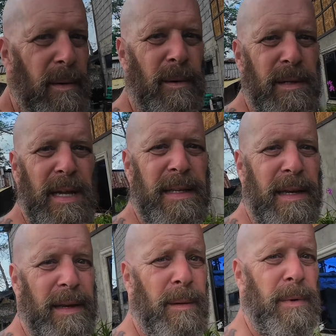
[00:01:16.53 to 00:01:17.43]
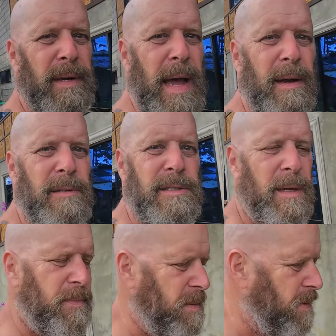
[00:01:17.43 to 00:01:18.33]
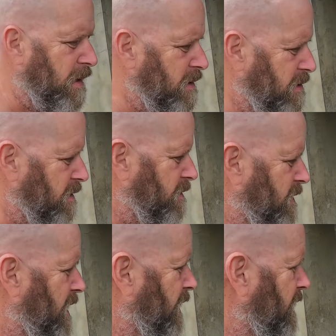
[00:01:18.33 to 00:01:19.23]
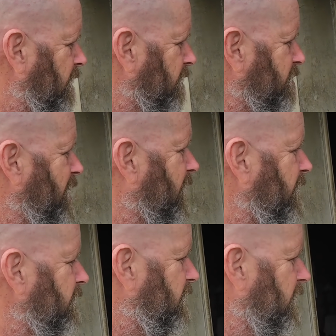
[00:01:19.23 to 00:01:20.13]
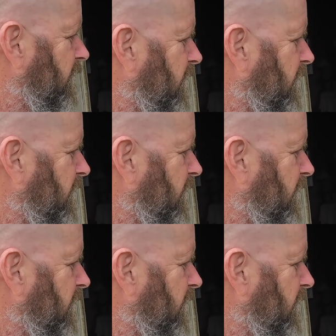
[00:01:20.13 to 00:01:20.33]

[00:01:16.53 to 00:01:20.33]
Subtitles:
Or take the number down or something because they're taking out our chickens.